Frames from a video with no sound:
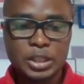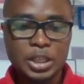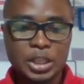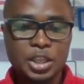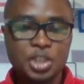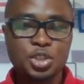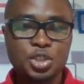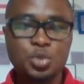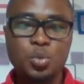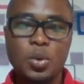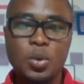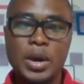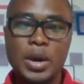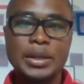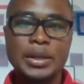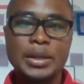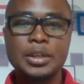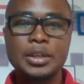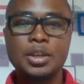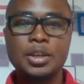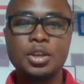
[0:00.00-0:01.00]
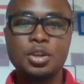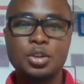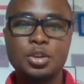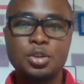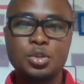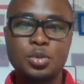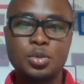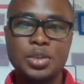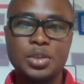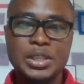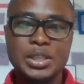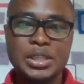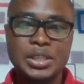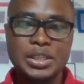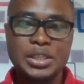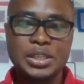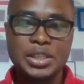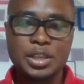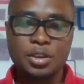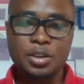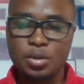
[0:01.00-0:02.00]
H1. So this
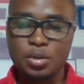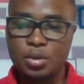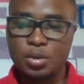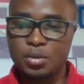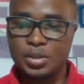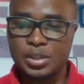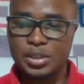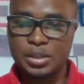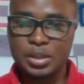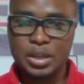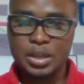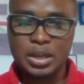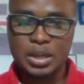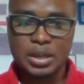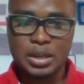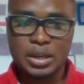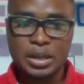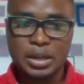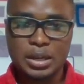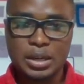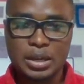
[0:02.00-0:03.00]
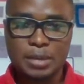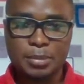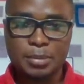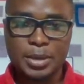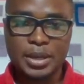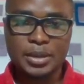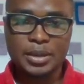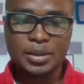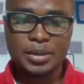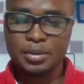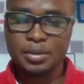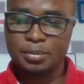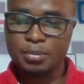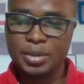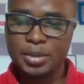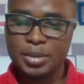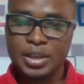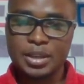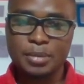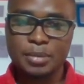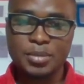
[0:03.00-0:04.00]
is the closing. Am I
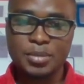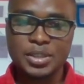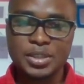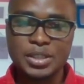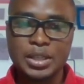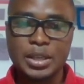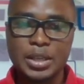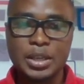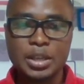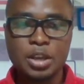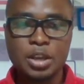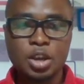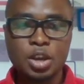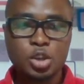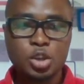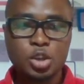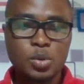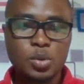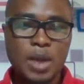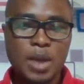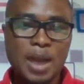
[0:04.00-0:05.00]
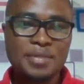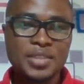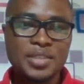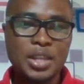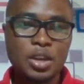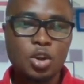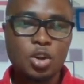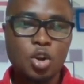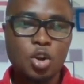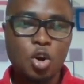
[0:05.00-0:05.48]
making mistake? So have the